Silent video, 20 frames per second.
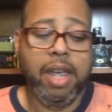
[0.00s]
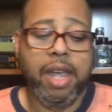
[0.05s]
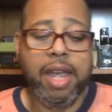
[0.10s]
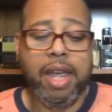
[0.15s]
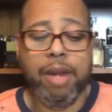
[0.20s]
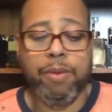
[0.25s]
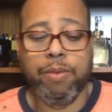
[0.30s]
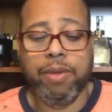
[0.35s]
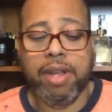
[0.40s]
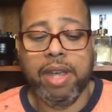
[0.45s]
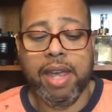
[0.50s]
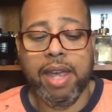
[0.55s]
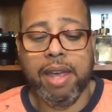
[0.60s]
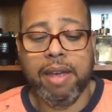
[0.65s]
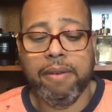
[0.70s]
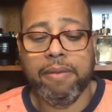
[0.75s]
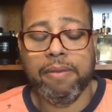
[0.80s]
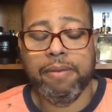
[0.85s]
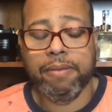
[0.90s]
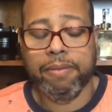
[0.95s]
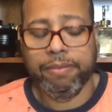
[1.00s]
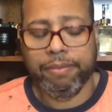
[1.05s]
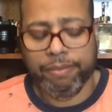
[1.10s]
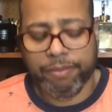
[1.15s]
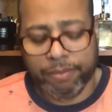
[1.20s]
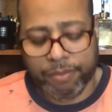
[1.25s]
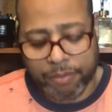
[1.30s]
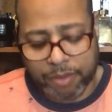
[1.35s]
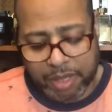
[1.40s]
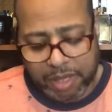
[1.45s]
And we have,
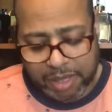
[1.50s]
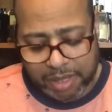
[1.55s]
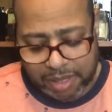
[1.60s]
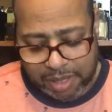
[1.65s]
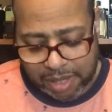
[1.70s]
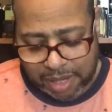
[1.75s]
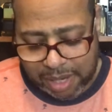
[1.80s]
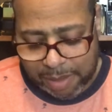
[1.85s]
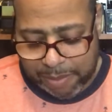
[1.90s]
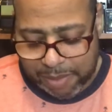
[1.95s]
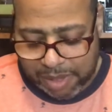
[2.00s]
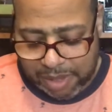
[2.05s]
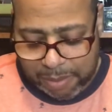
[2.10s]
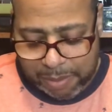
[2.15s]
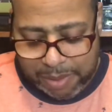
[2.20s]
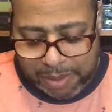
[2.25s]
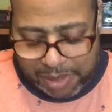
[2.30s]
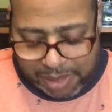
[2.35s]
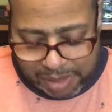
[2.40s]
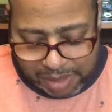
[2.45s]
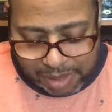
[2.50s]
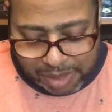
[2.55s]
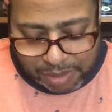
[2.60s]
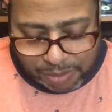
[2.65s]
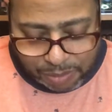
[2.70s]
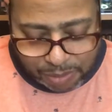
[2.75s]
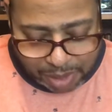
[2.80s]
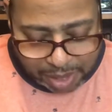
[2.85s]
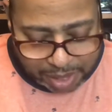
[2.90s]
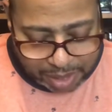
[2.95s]
what is the name of it? Let me get
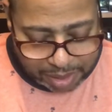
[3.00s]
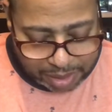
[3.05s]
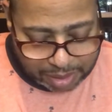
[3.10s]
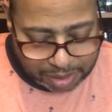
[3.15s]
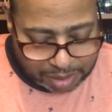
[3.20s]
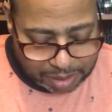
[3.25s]
this right.